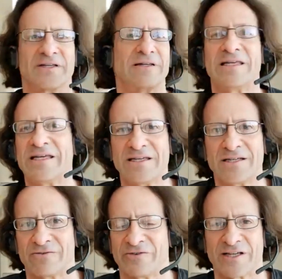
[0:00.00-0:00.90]
lead
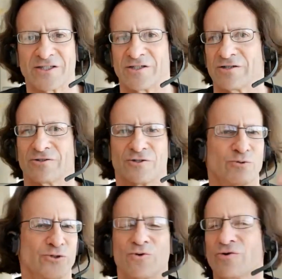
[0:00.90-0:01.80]
investor, because it
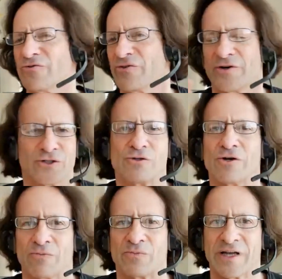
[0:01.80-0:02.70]
was all far too
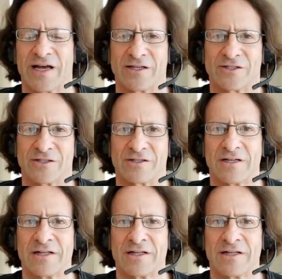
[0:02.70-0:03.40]
complicated.